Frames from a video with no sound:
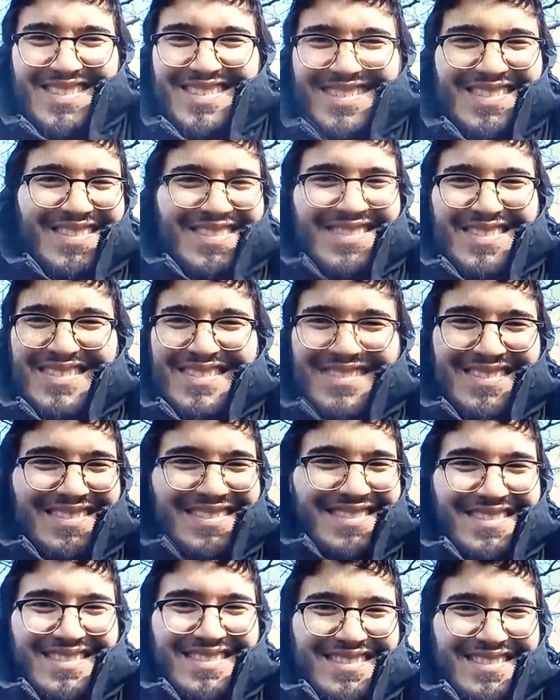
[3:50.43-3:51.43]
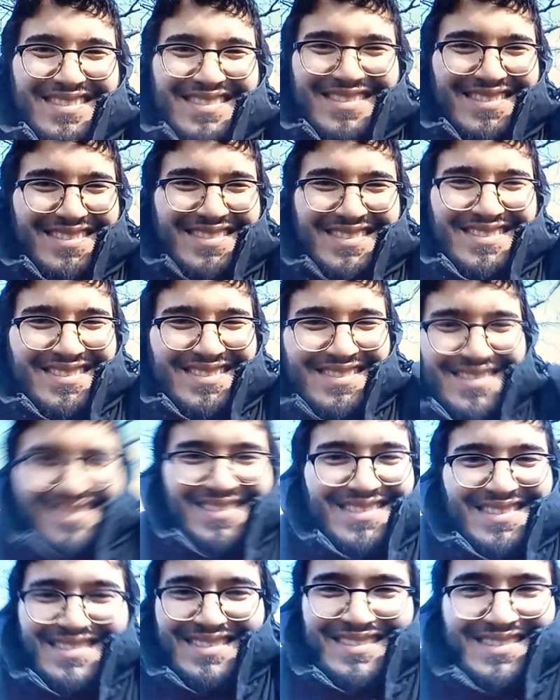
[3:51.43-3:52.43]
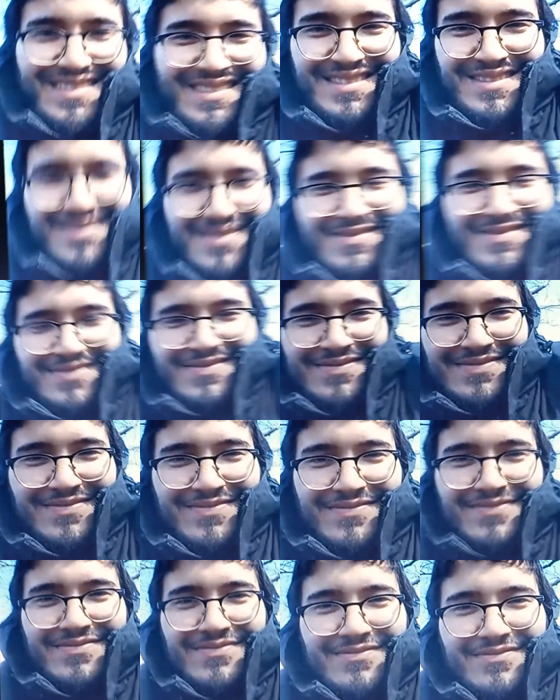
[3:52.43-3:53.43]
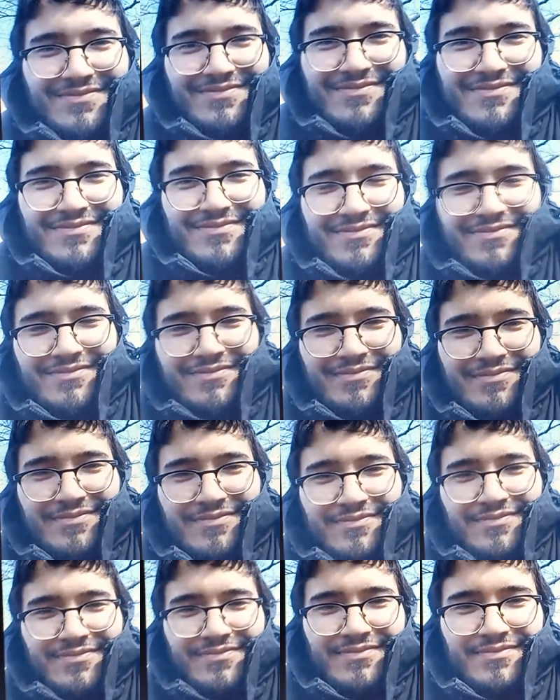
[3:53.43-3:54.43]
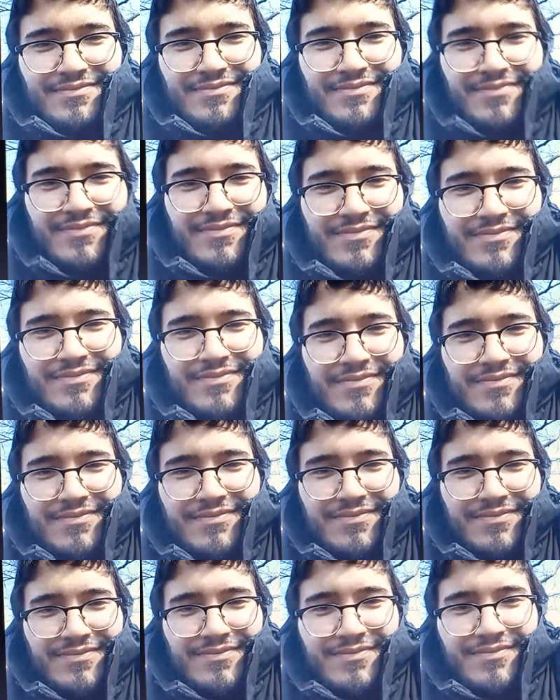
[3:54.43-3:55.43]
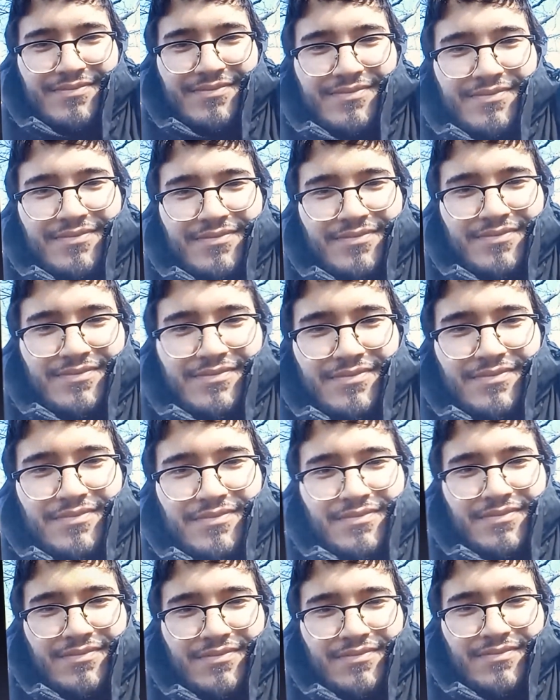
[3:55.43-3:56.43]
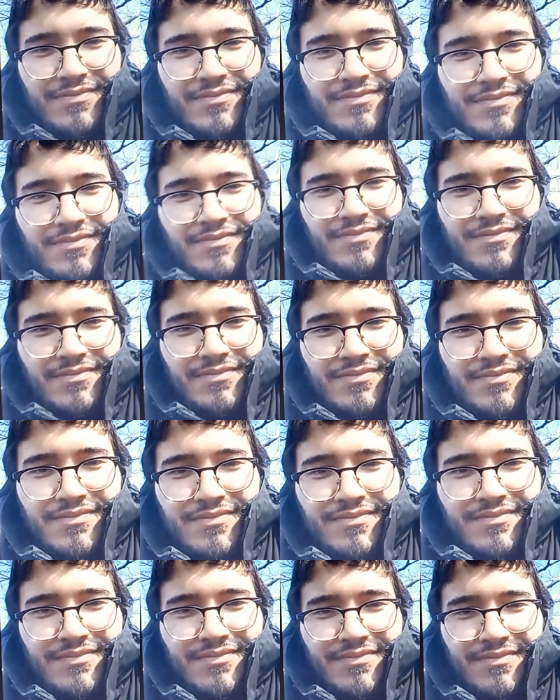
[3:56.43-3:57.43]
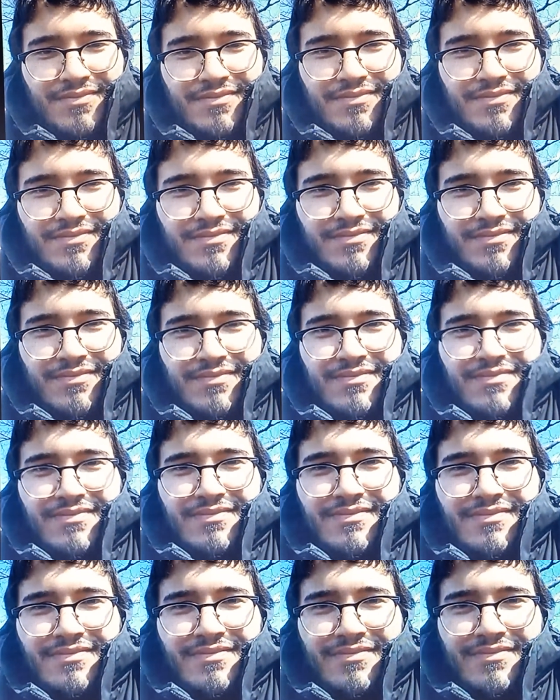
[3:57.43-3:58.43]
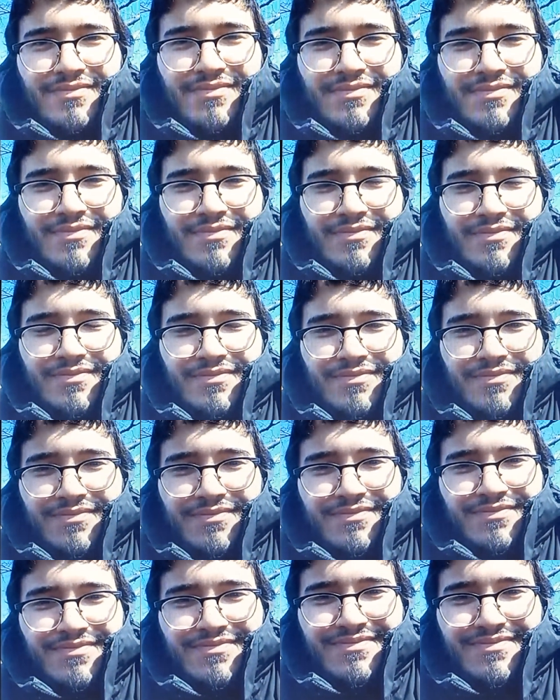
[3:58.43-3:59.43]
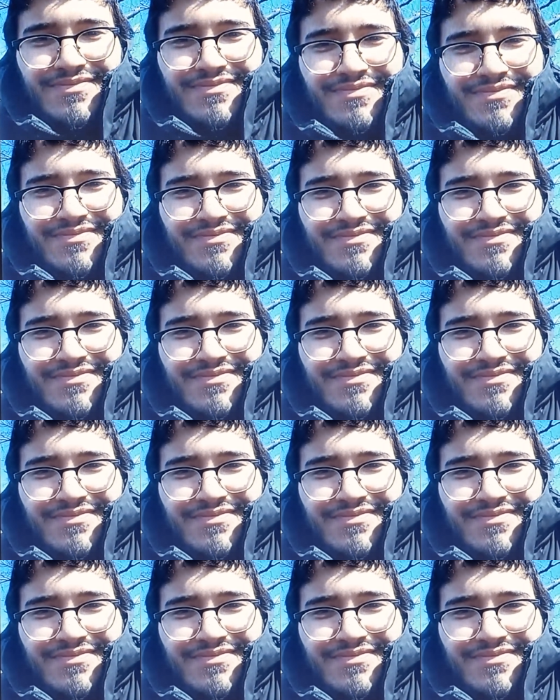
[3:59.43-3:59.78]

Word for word: Yes. No. Uh, so. So. So. So I see branches behind you. No leaves on the trees yet, you know? Pretty soon there'll be